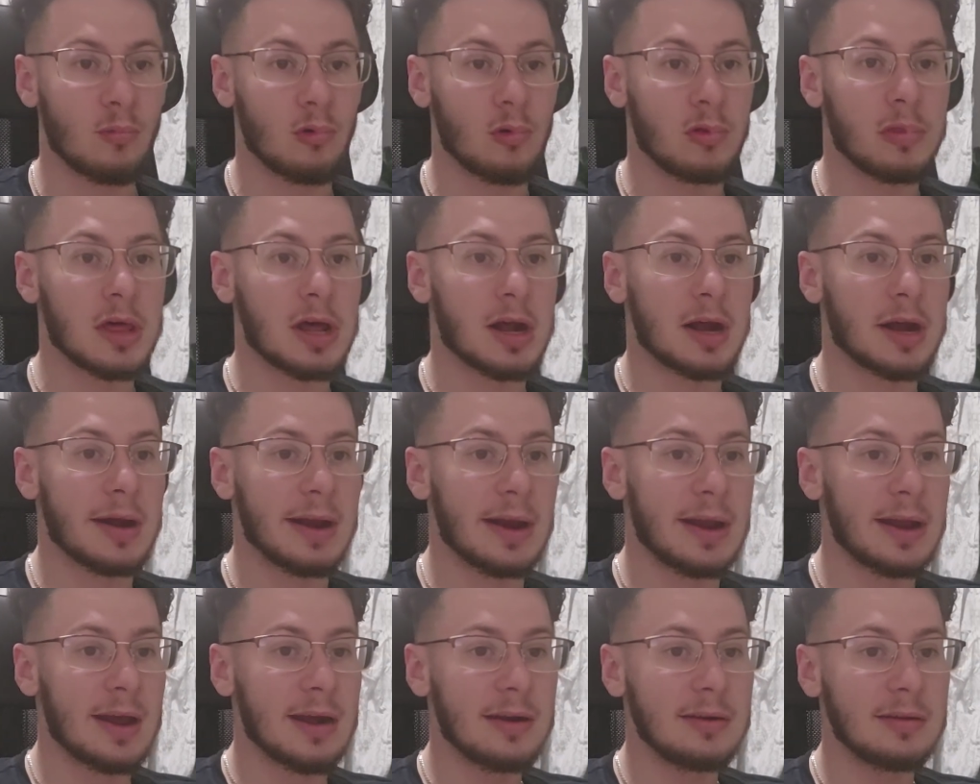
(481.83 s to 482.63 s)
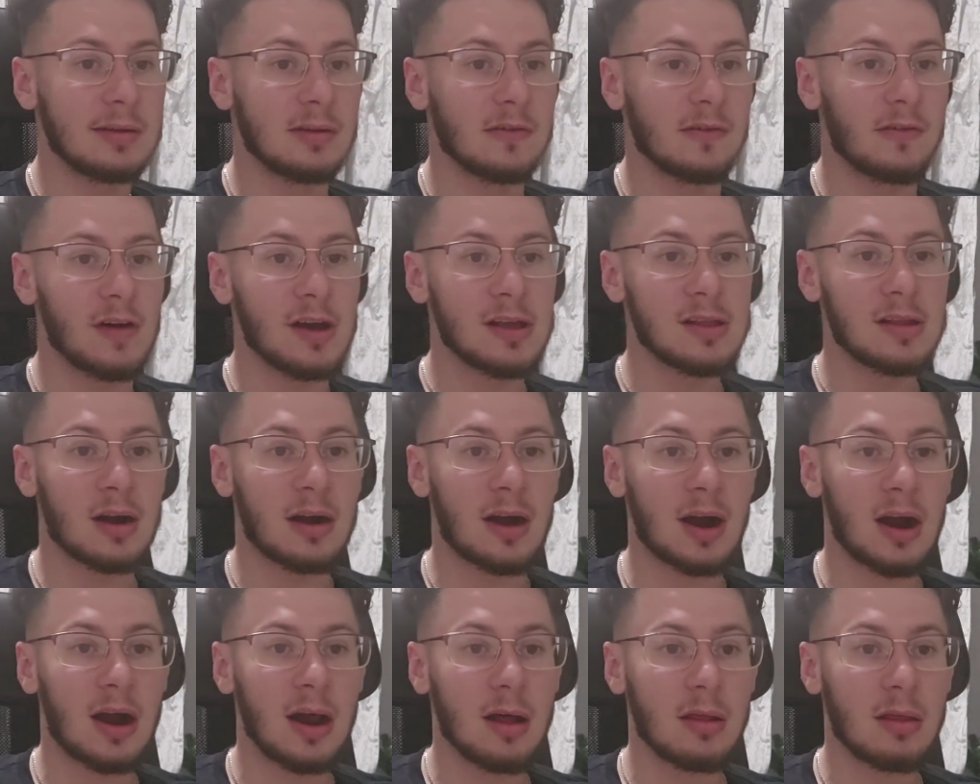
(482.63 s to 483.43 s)
but the real divine
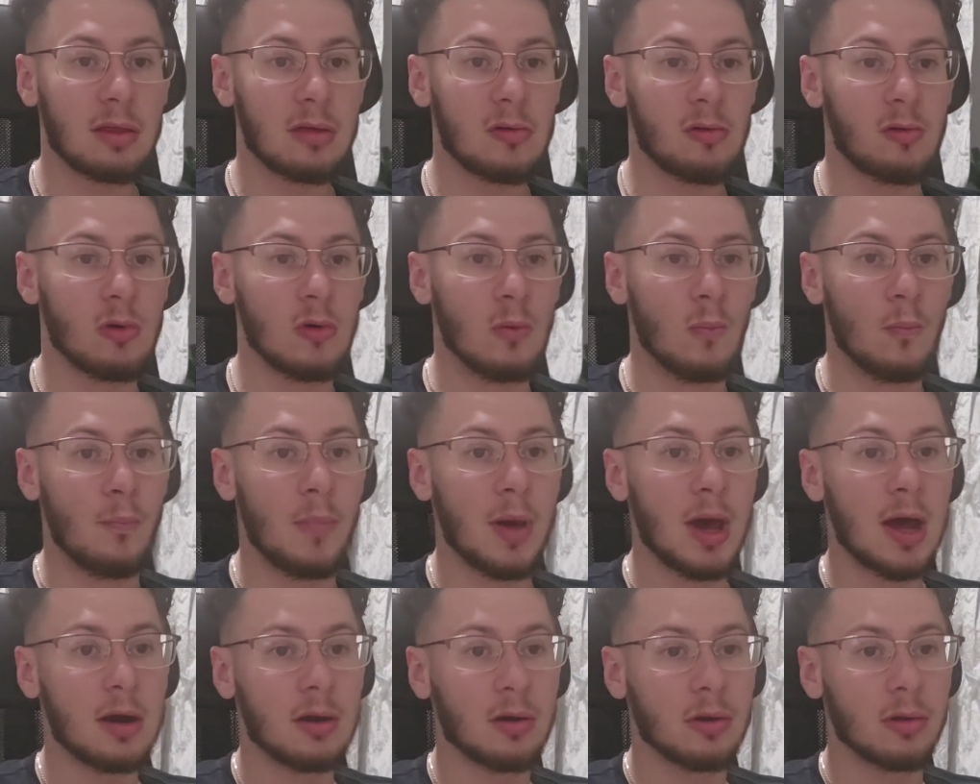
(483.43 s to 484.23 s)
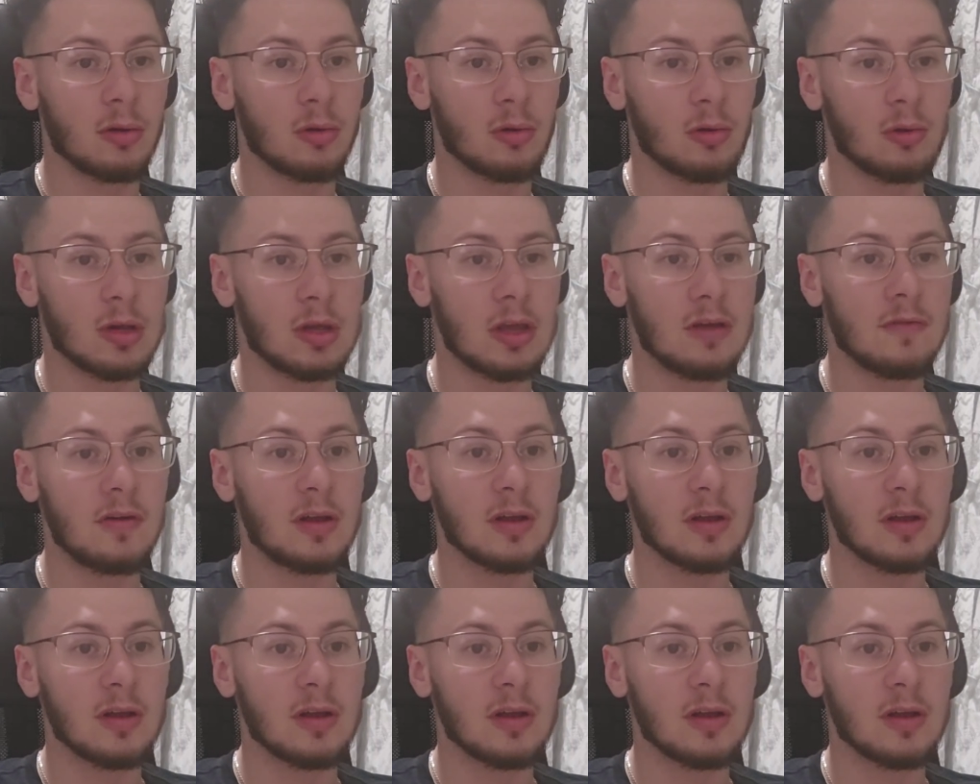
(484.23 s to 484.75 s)
wrath will burn you